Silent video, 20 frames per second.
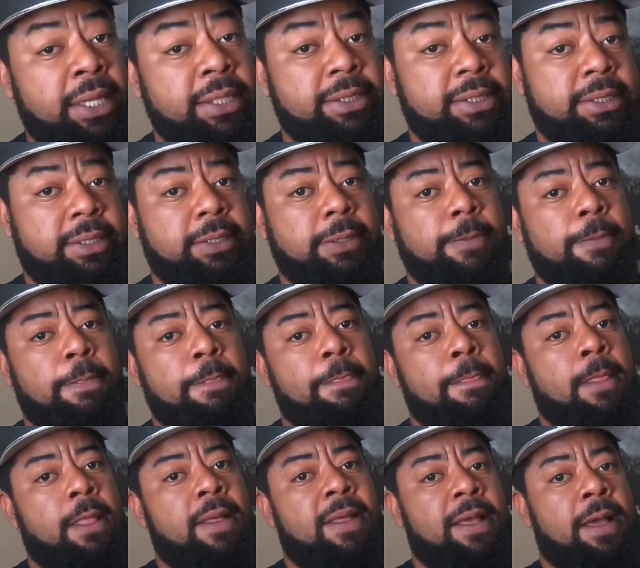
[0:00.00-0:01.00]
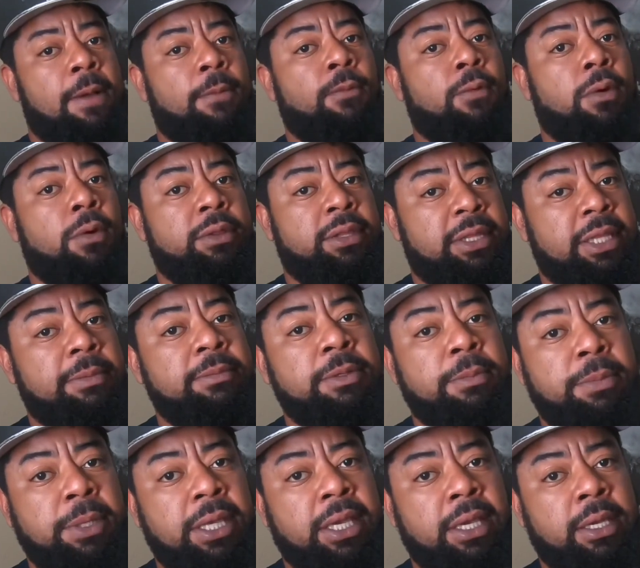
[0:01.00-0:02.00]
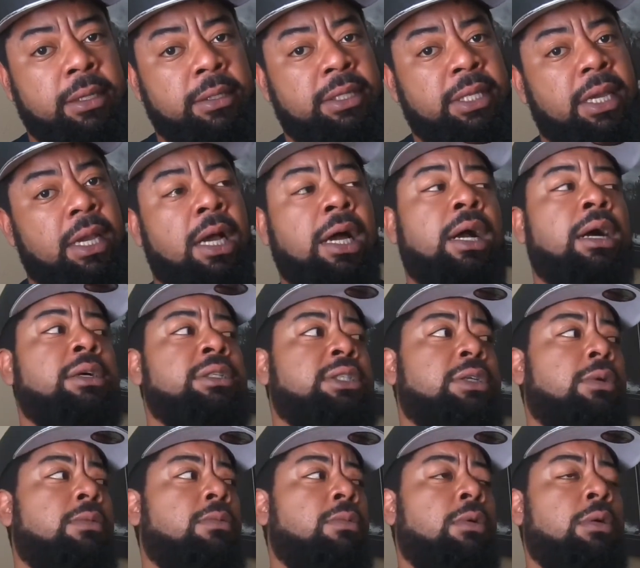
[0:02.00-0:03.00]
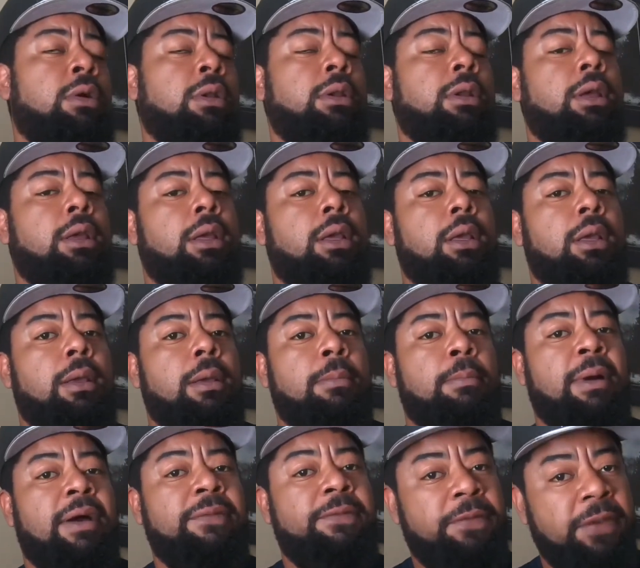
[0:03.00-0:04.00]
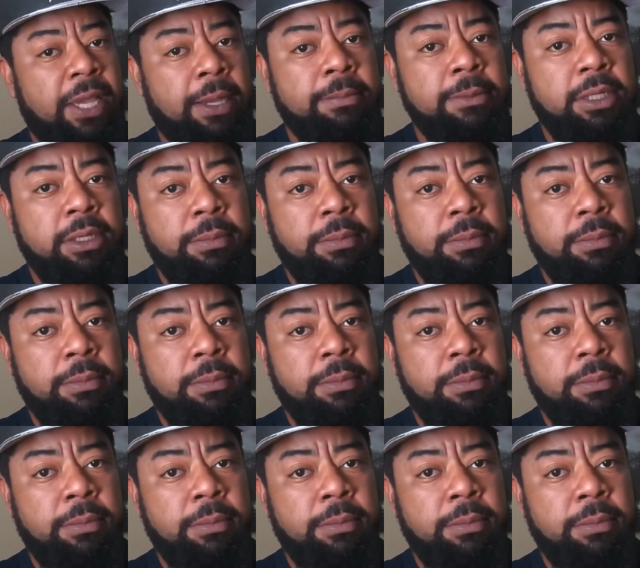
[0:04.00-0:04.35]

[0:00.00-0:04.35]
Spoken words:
I want them to be healthy. I also want my family to be healthy.